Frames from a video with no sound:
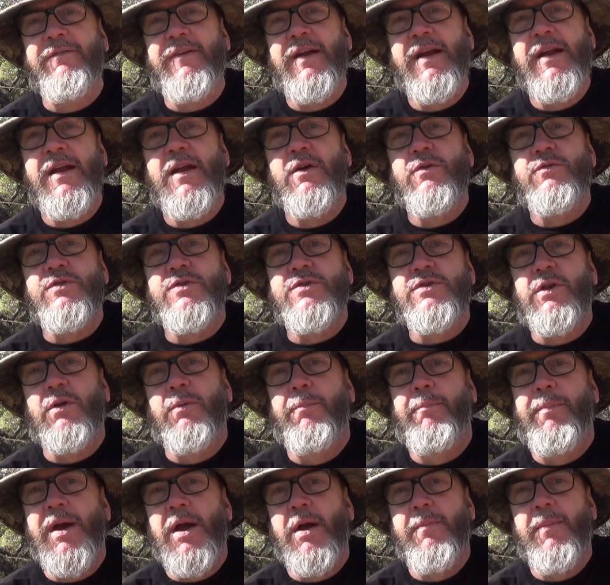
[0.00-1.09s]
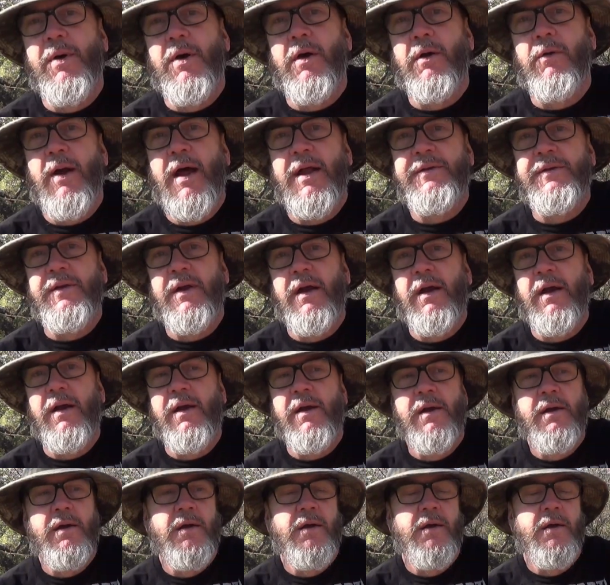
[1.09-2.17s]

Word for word: videos, there's a little beer mug right there.